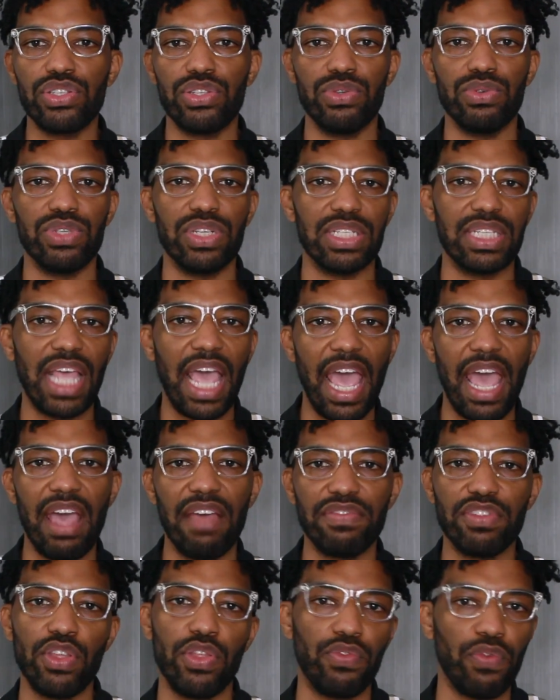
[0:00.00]
to just
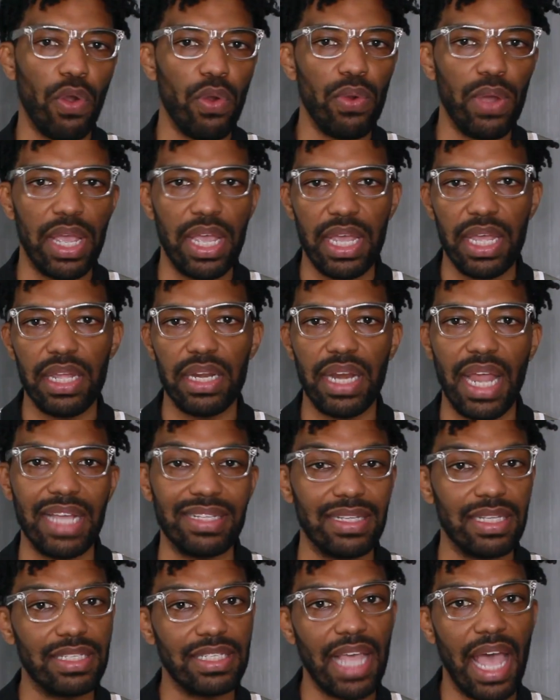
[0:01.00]
have to throw in
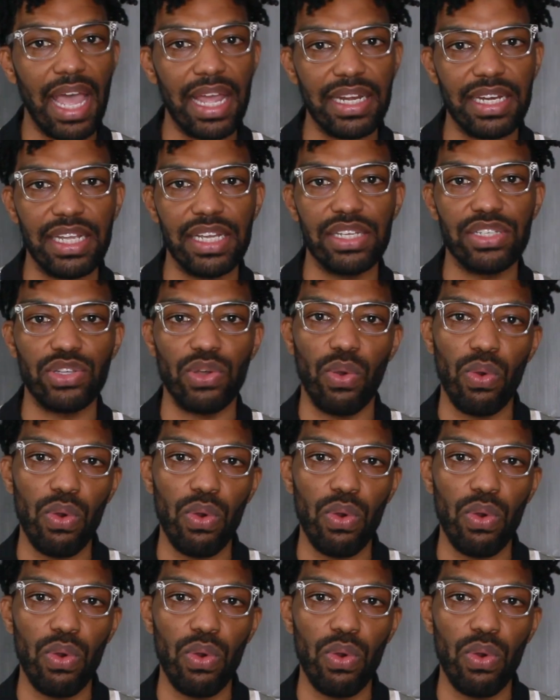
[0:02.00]
as a side dish,